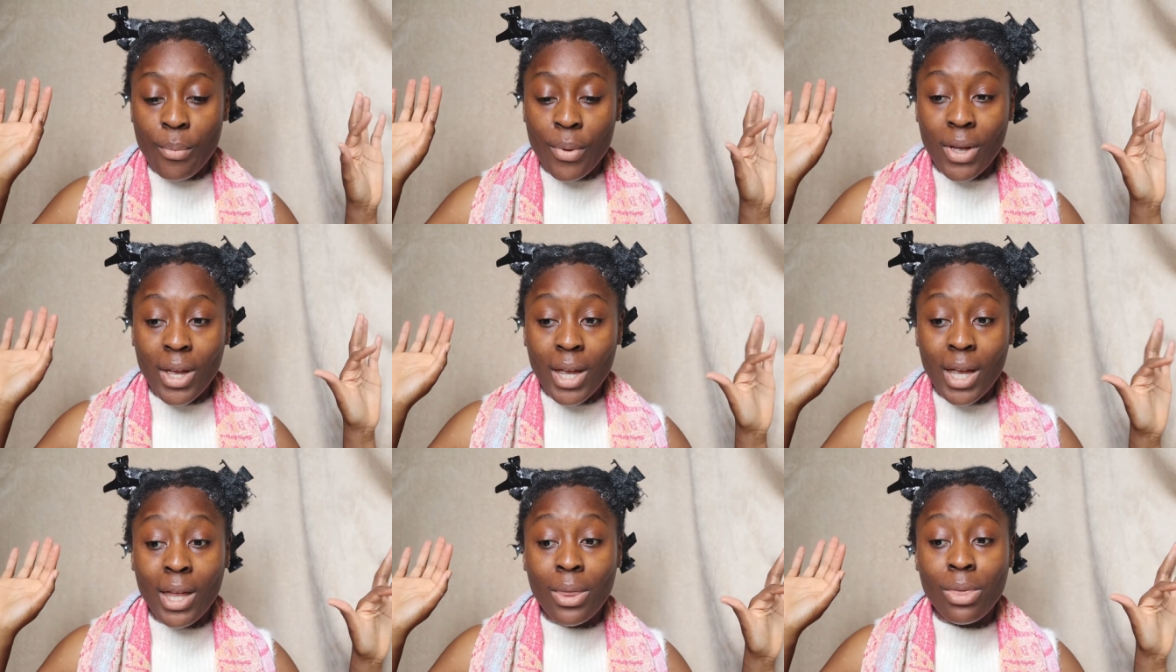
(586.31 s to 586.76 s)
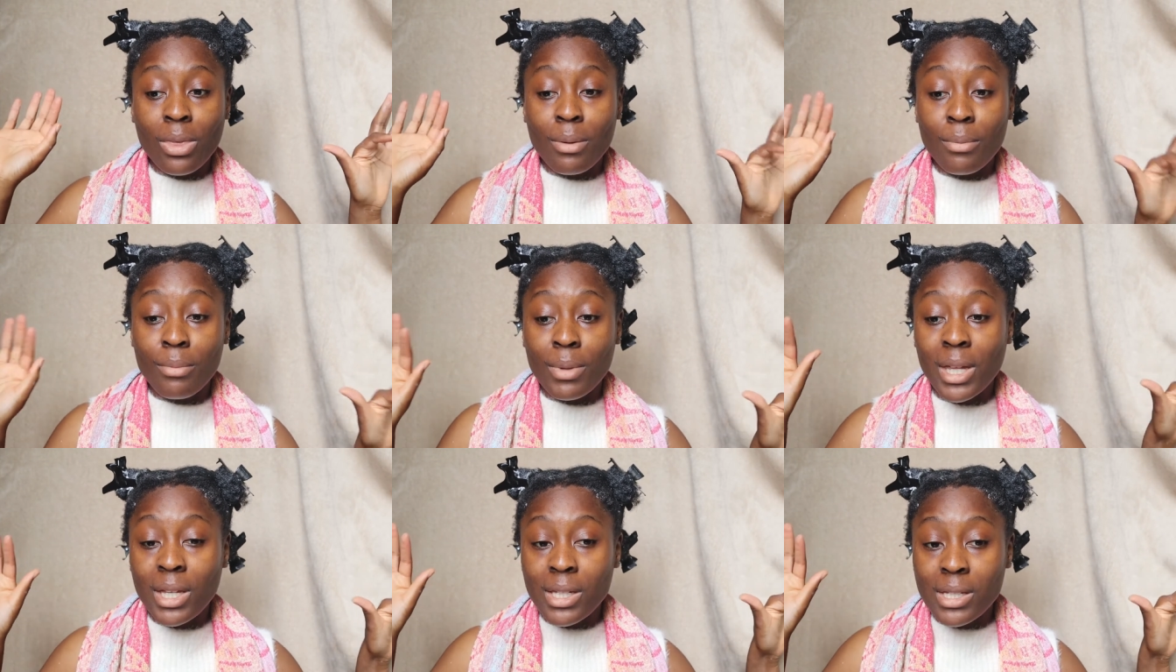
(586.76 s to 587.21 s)
But in the
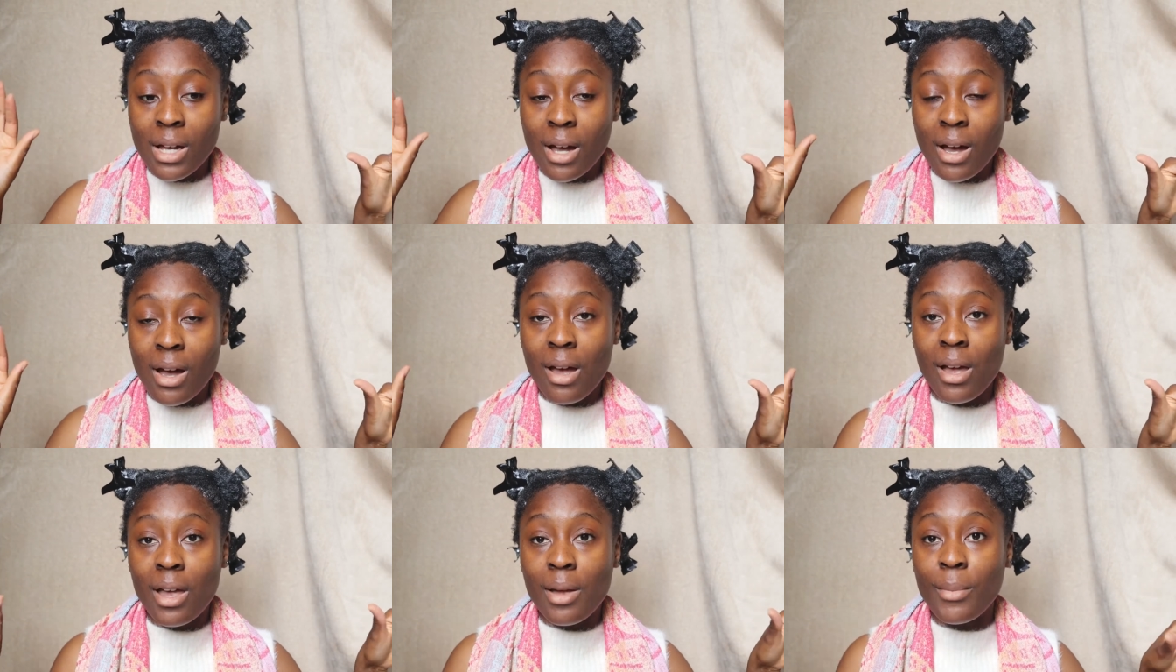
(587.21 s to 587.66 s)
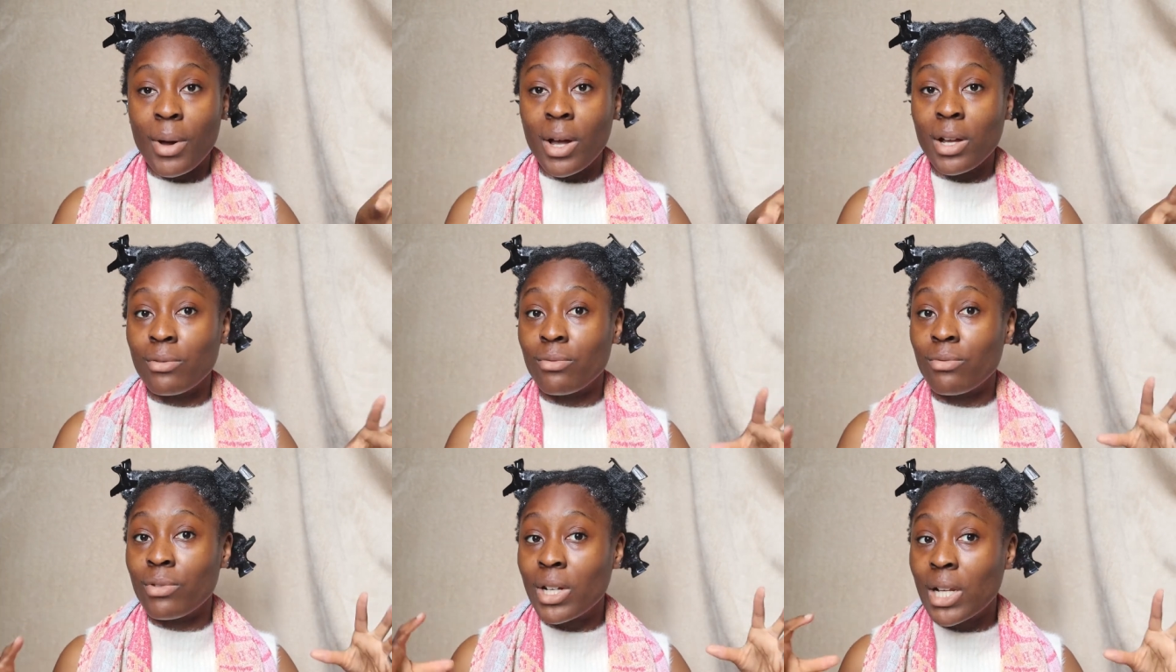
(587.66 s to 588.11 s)
meantime,
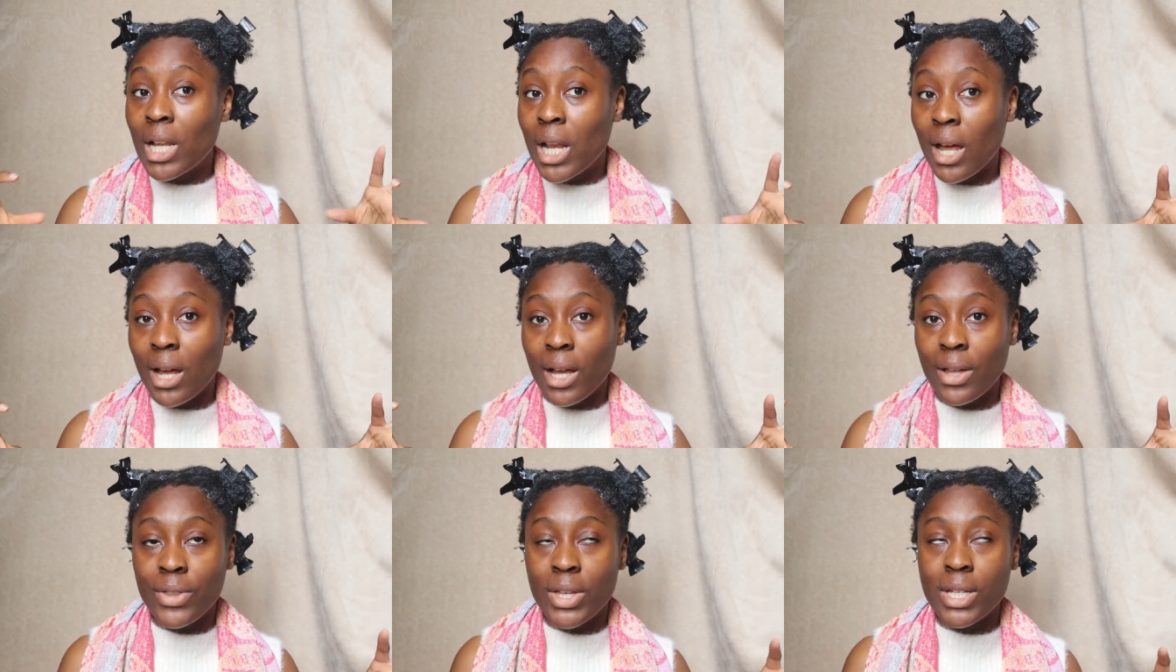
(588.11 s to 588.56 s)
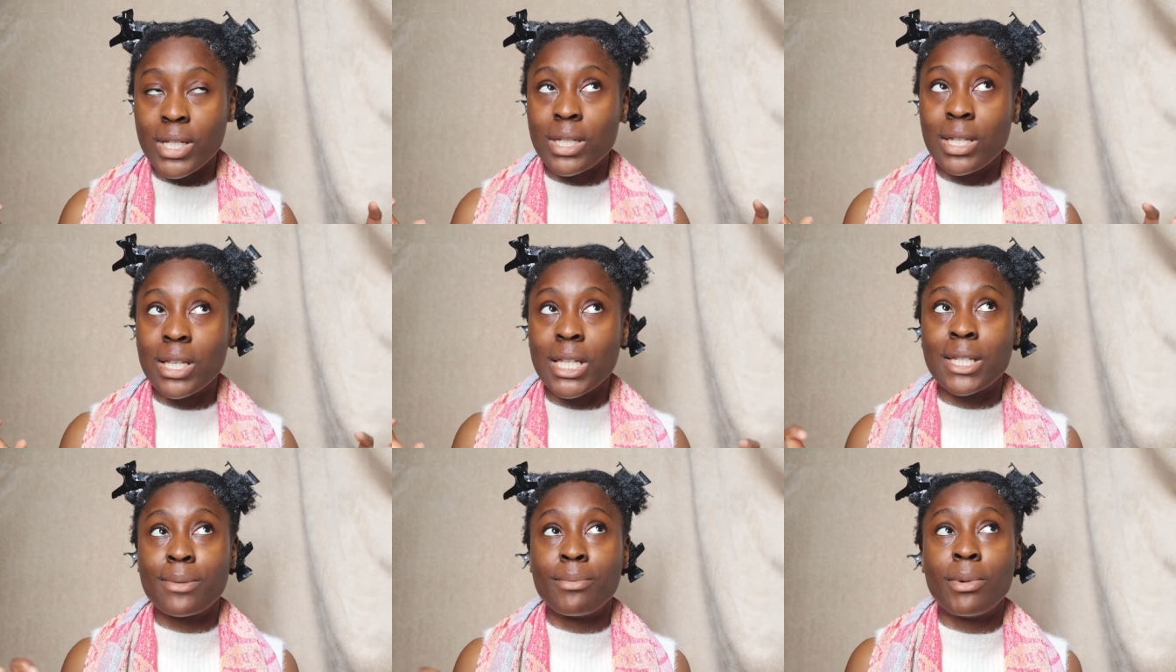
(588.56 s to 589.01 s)
I really like this.
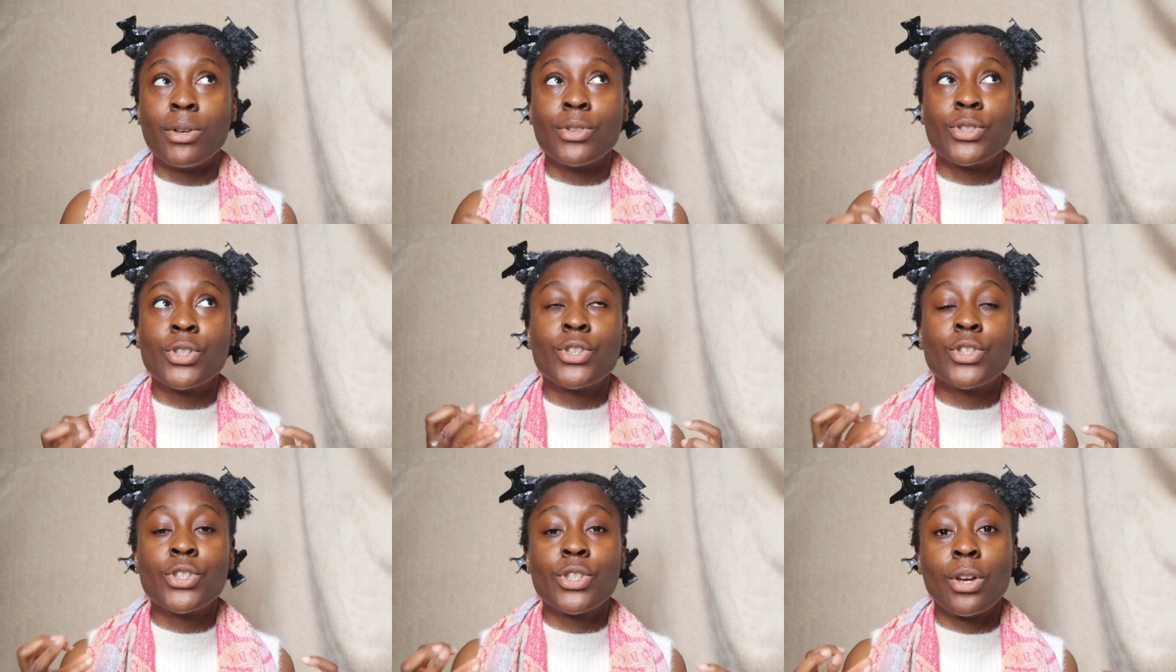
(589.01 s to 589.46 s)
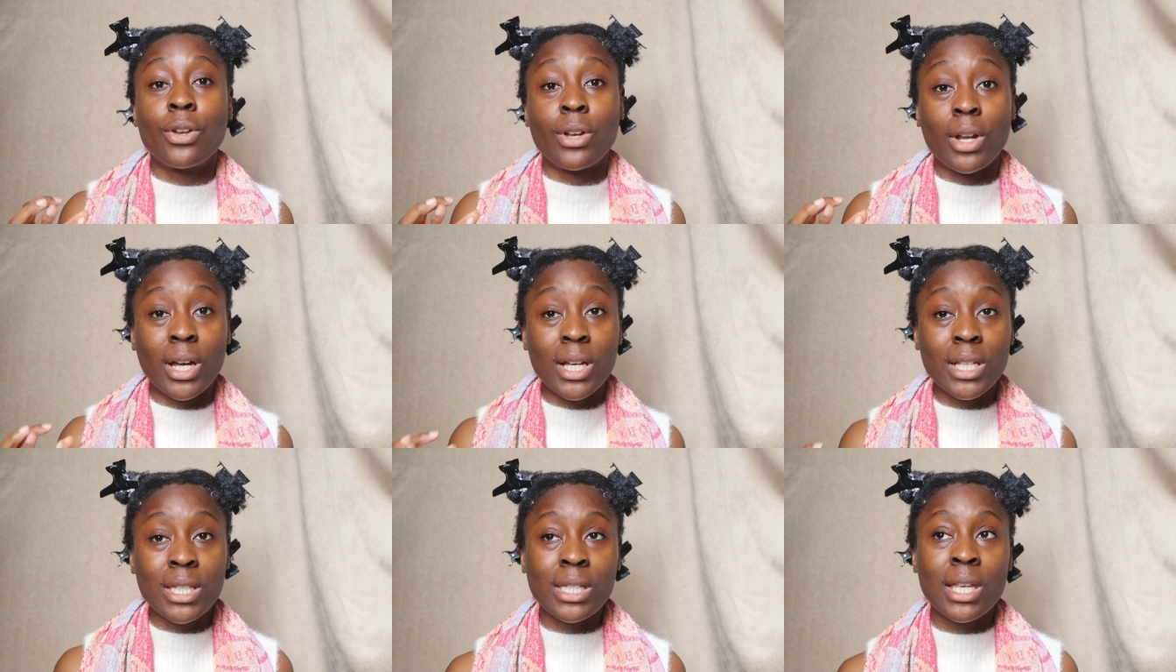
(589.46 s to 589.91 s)
This smells so
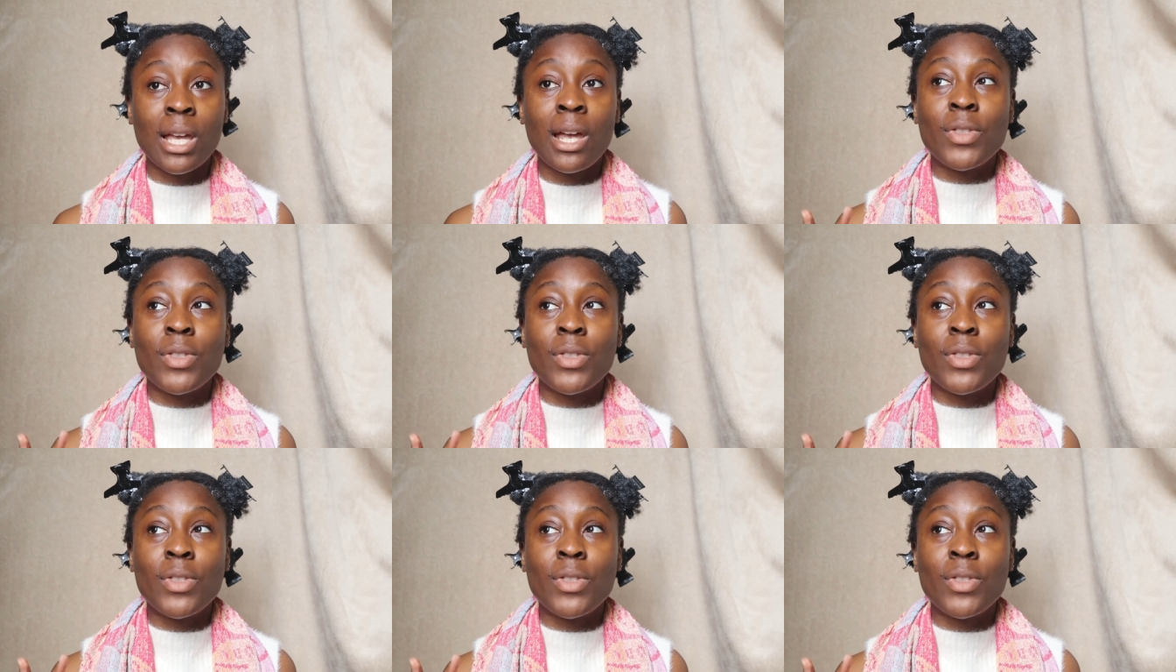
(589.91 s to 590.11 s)
nice.